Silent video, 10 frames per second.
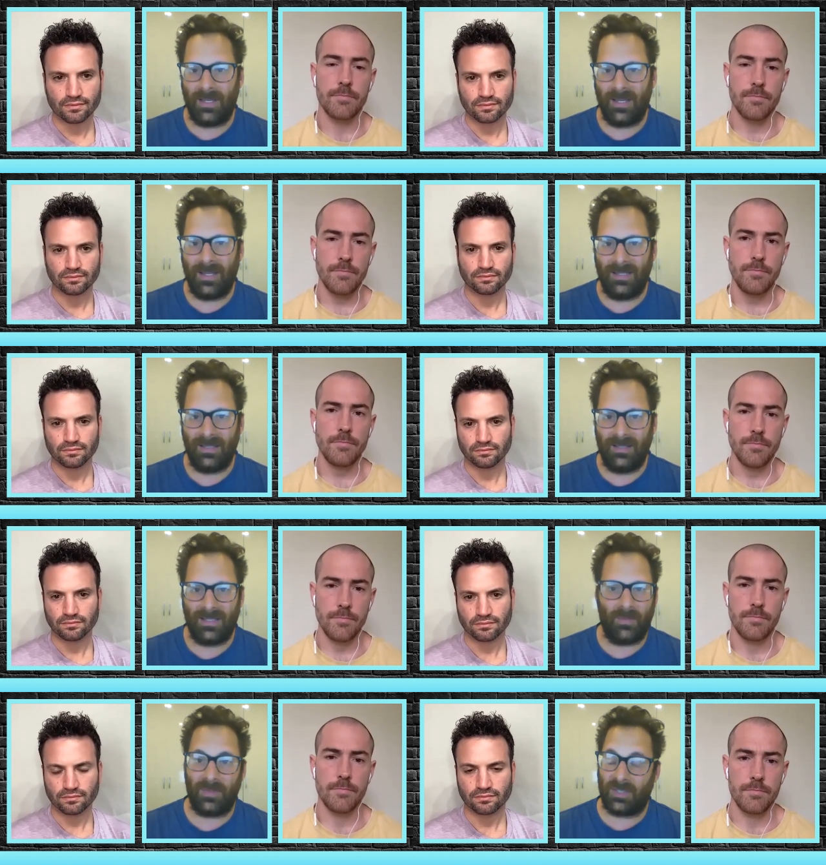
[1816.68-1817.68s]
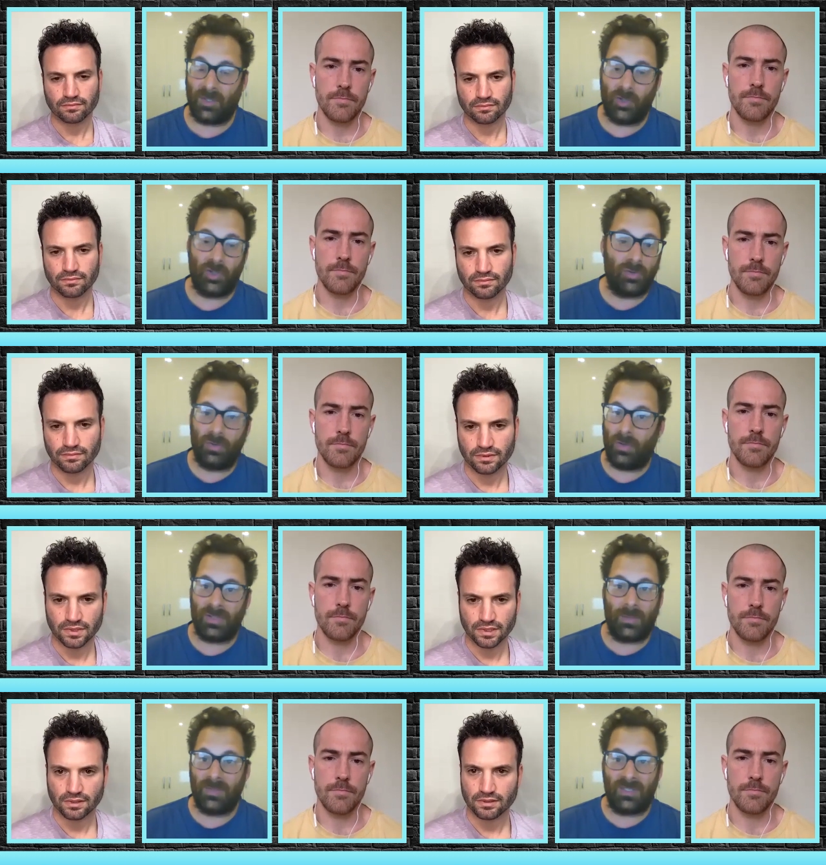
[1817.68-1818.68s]
Speaker 1: there. And some of it's social
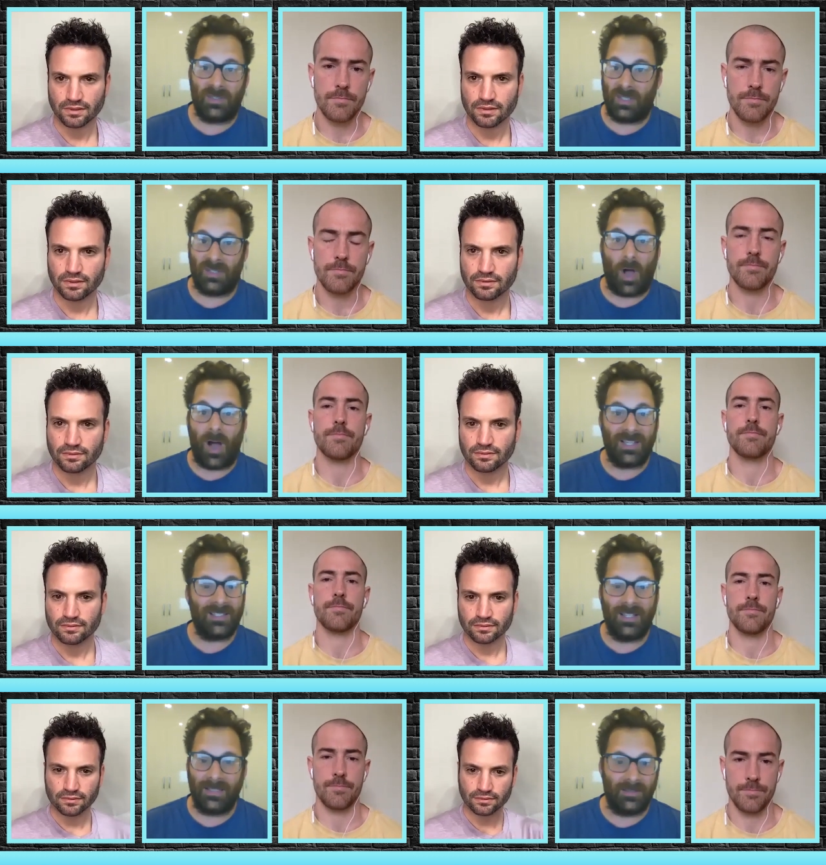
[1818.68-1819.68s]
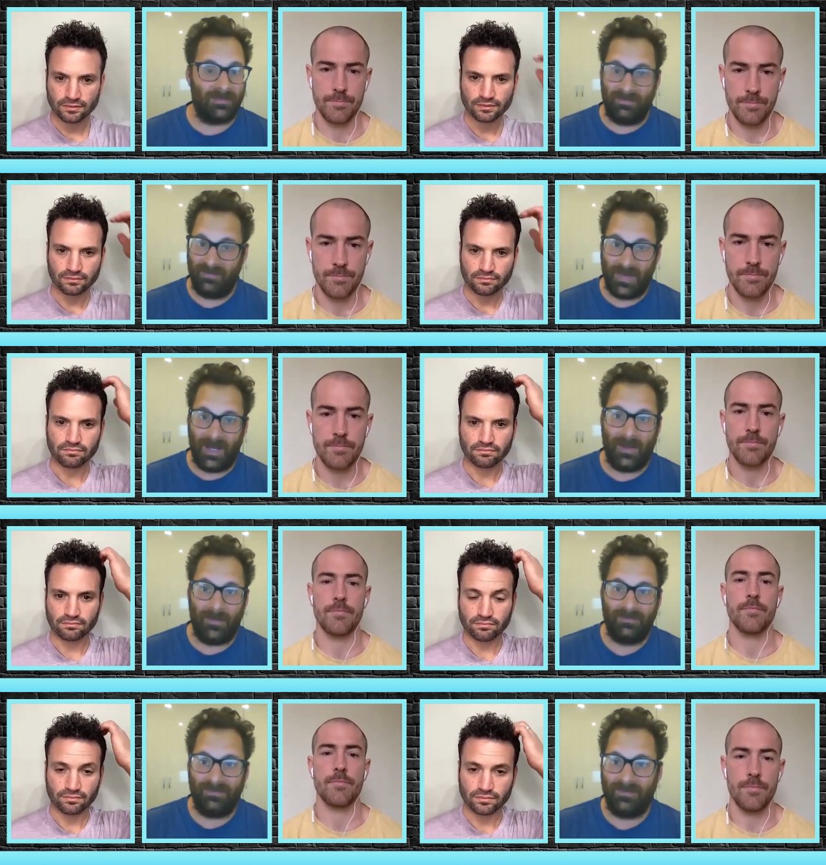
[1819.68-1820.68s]
or some of it's just isolated.
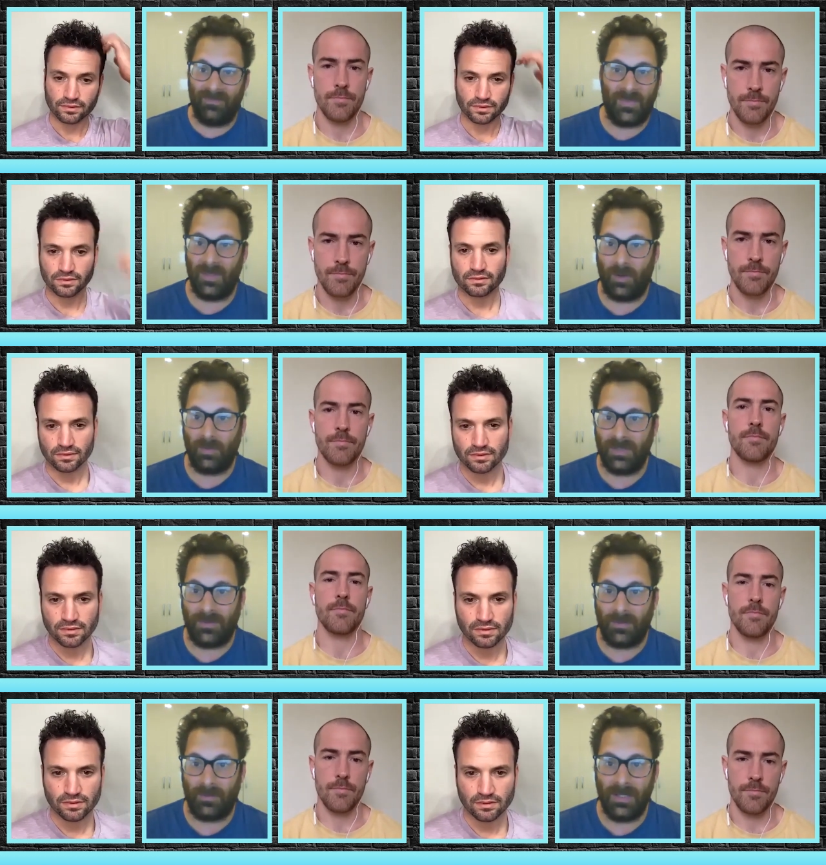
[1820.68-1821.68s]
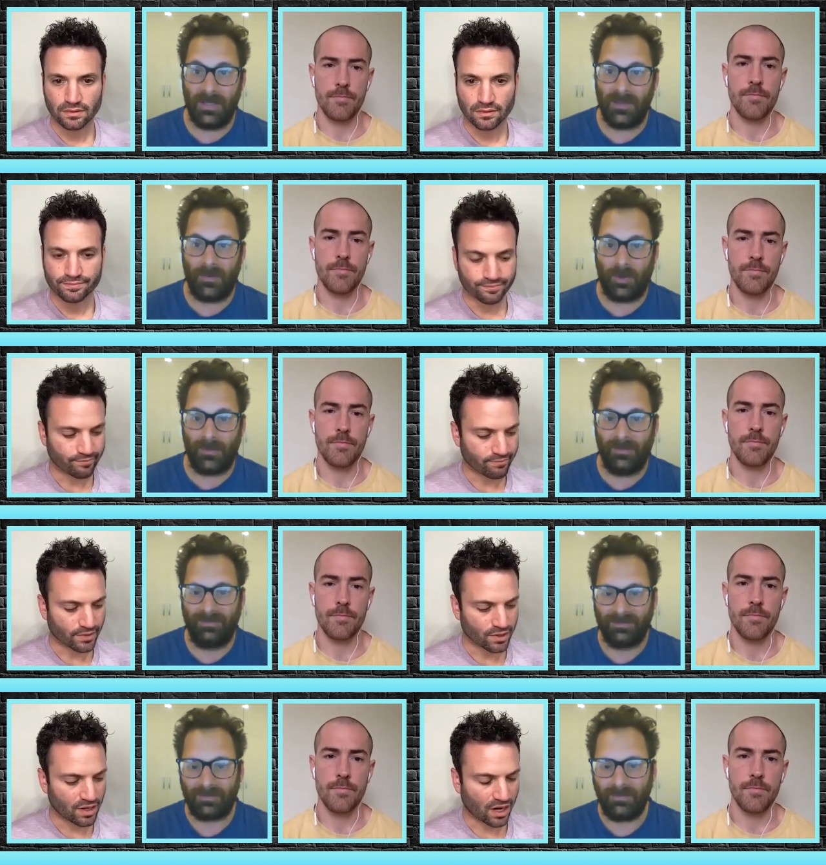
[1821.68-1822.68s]
Um, all different reasons for it.
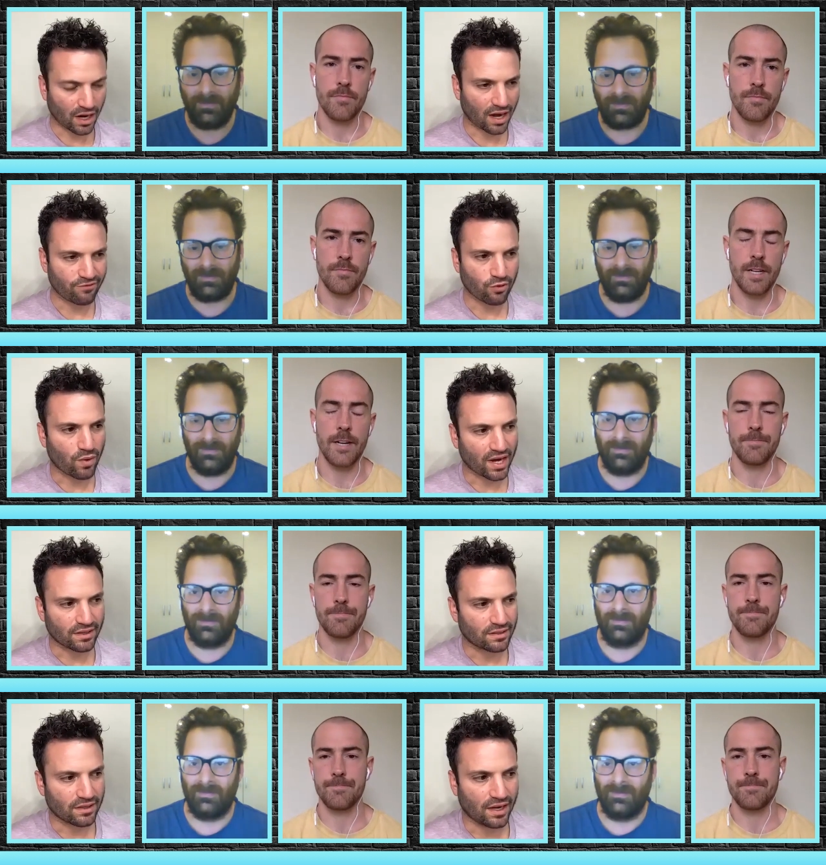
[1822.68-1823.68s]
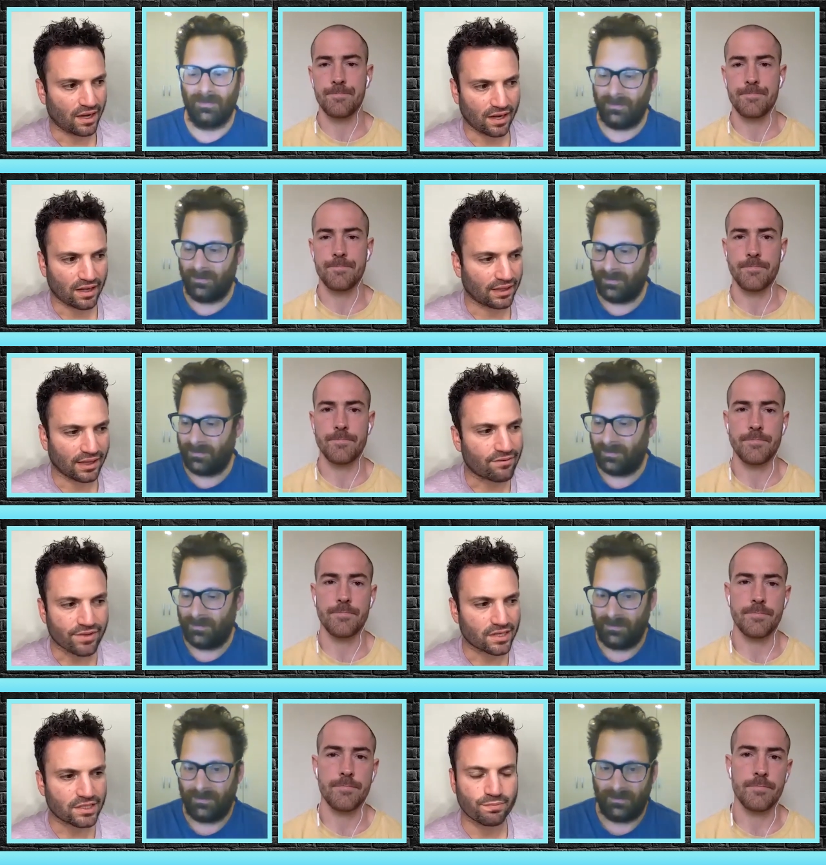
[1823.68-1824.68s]
Speaker 2: I, I for now, one, love
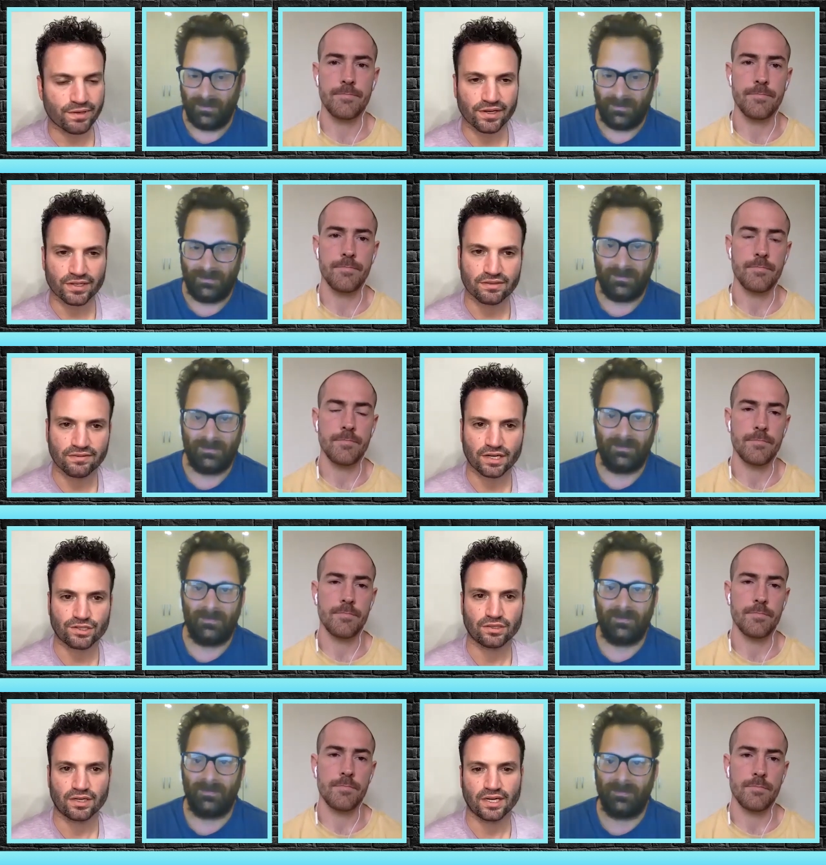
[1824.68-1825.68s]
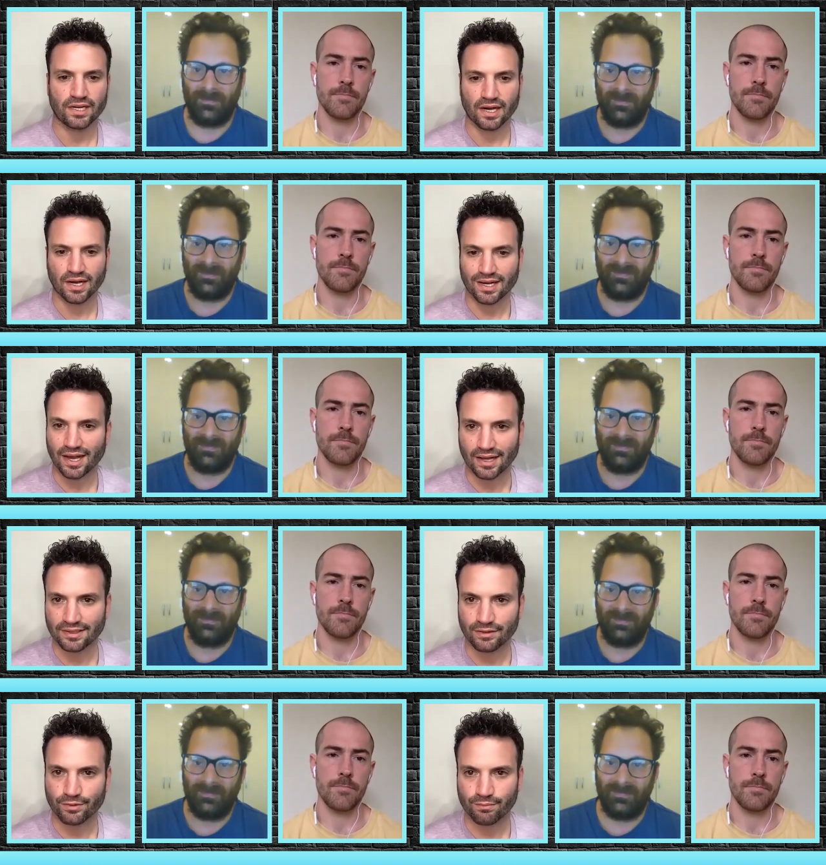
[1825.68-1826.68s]
the experience of actually uh,
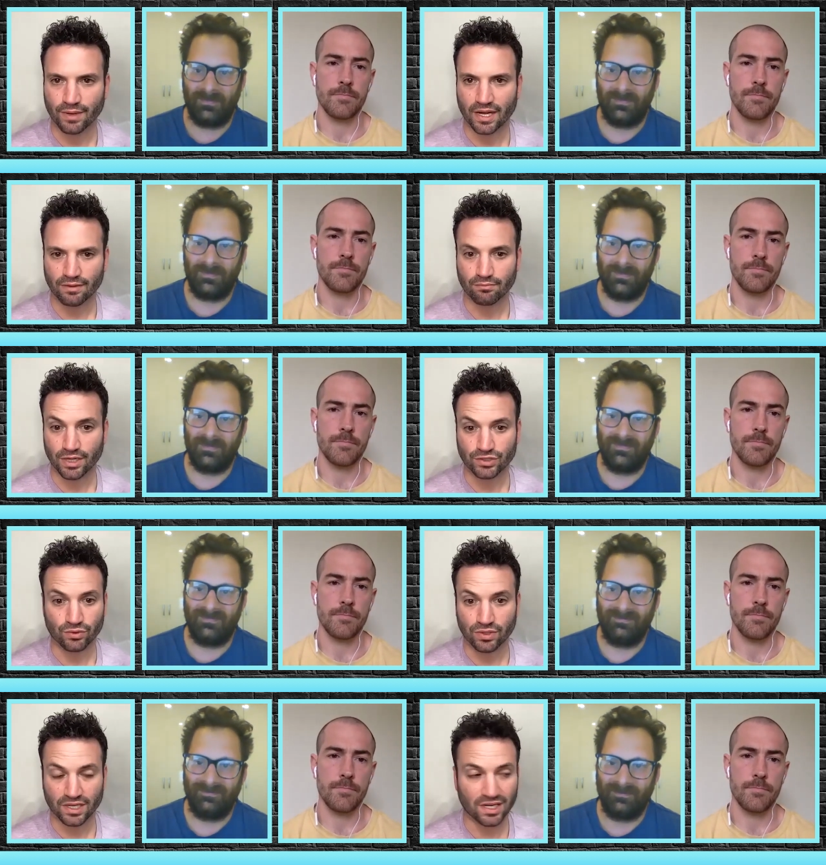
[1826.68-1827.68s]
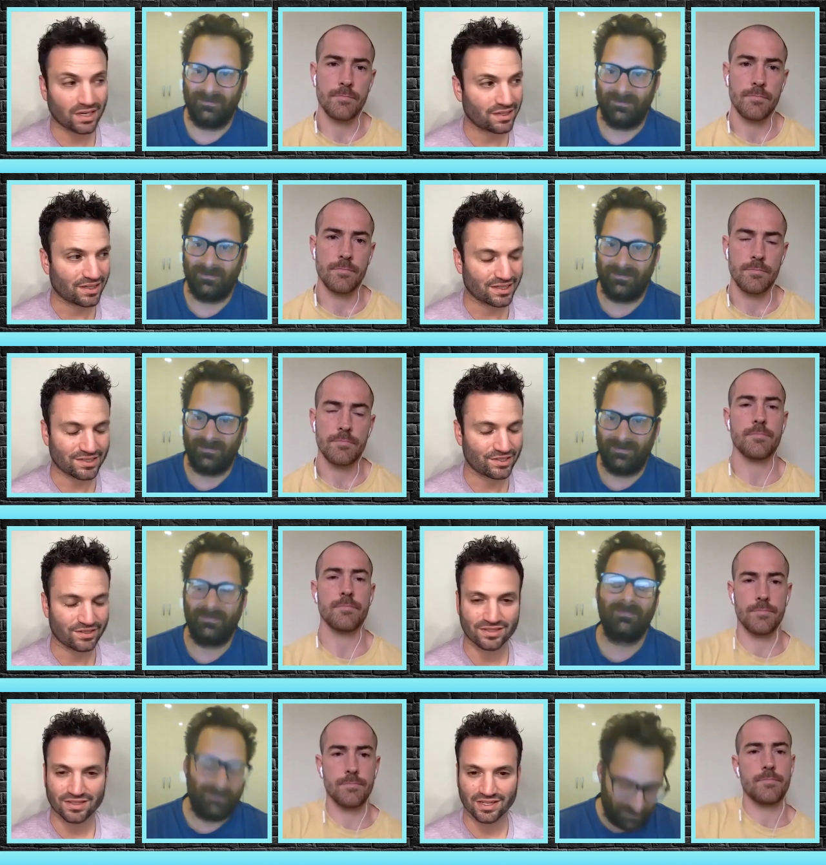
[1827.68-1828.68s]
gardening with my my daughter. It's just